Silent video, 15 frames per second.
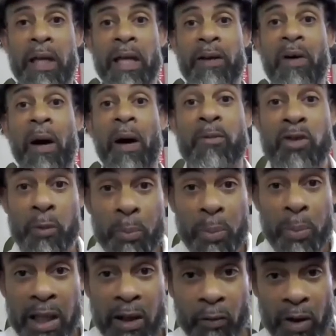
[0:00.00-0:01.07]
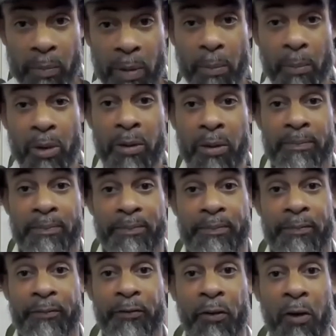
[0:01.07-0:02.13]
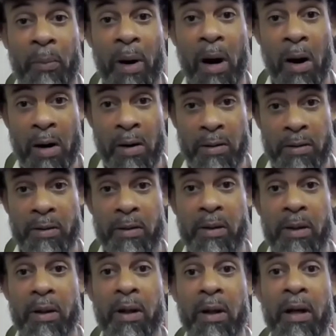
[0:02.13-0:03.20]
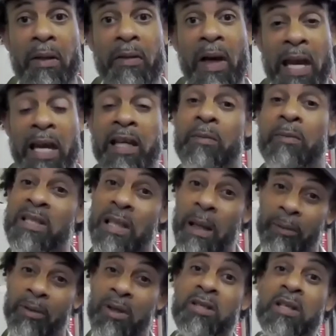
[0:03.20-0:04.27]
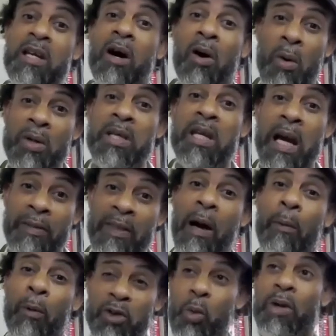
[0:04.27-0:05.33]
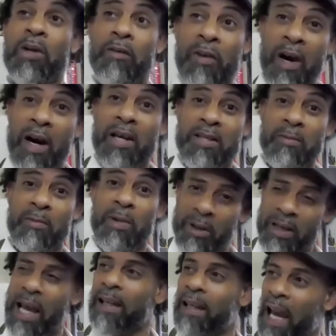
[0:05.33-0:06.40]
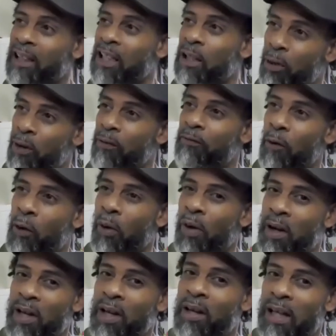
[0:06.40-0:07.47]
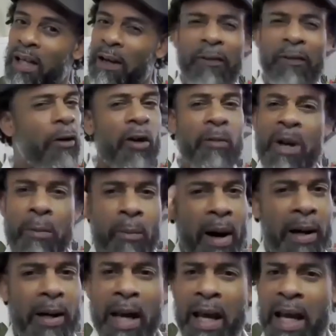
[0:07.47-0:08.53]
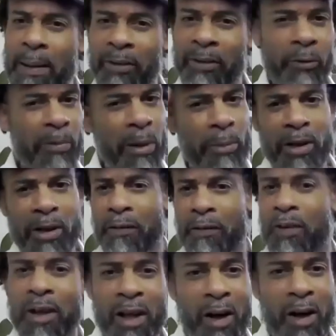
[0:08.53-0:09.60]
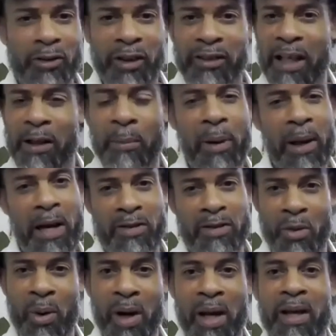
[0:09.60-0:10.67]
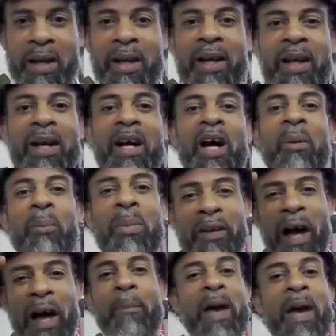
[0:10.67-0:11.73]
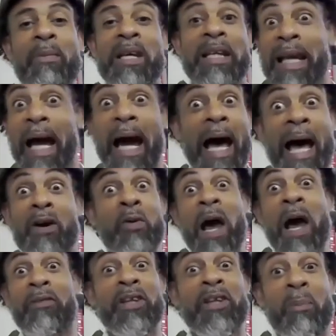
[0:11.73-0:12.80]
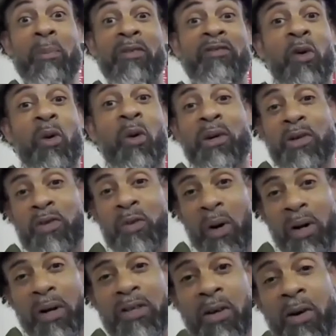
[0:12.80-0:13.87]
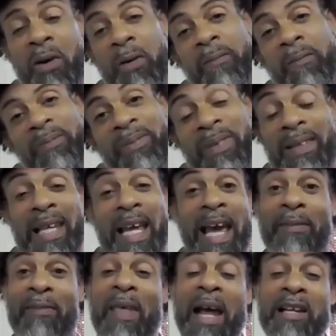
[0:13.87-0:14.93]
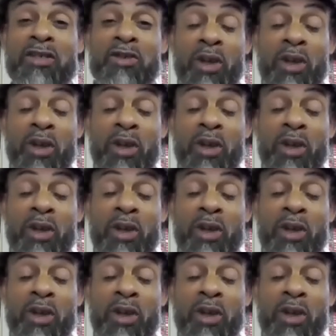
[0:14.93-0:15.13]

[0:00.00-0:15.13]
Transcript: if I'm to be remembered for my art, that it could be something to say, oh yeah, that was one of us. Remember that cat that put 4 in? If they don't remember my name, they don't remember nothing else, because that'll pass away. But I may be the guy who had the number 4 in this work. So, and that's